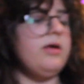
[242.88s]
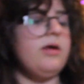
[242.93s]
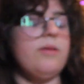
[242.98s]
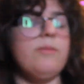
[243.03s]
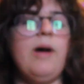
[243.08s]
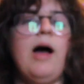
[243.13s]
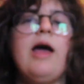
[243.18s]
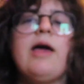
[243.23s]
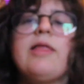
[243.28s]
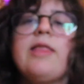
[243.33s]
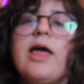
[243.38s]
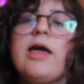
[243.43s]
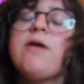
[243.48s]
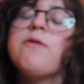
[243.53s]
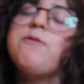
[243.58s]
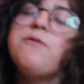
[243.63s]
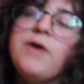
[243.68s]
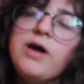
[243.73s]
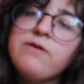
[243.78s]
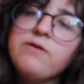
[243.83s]
my like
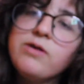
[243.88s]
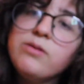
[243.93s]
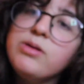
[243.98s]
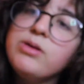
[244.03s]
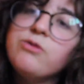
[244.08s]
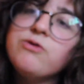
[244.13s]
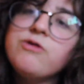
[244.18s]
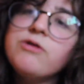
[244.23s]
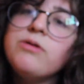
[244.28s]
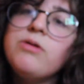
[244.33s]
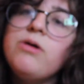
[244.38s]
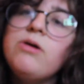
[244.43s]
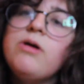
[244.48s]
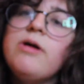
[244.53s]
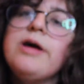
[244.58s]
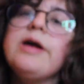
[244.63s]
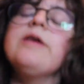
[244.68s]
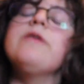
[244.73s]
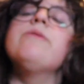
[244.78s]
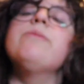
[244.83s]
favorite
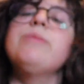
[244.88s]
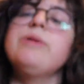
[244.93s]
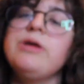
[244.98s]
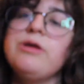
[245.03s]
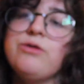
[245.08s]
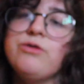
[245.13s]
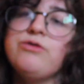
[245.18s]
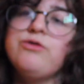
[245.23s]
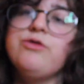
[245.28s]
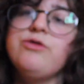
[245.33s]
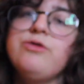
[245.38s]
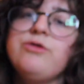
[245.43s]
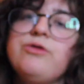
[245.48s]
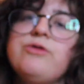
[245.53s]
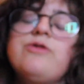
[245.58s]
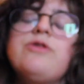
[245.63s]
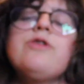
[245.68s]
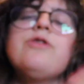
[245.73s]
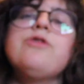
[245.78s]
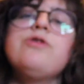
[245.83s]
musical is
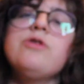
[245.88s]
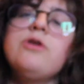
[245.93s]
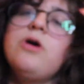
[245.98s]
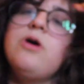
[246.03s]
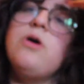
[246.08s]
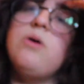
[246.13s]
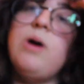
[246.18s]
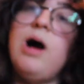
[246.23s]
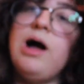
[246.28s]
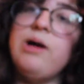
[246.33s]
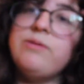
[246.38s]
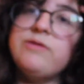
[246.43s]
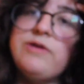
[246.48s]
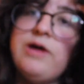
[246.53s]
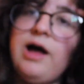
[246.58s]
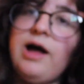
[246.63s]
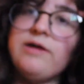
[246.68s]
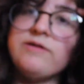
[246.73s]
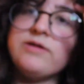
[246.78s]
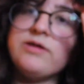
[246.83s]
Beetlejuice so I was
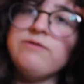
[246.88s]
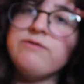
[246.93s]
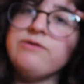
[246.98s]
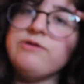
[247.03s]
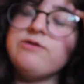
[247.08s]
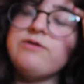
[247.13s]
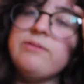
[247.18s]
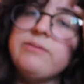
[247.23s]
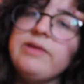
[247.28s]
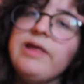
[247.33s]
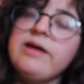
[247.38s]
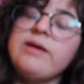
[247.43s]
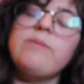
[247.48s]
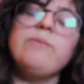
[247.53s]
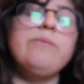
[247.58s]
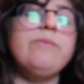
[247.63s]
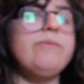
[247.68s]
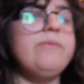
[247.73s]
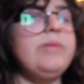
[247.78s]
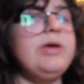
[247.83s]
asking for some like
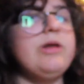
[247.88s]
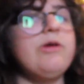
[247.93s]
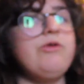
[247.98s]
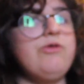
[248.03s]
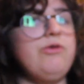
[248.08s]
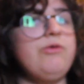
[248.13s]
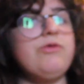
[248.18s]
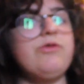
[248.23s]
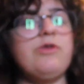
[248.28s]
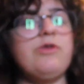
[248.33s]
Beetlejuice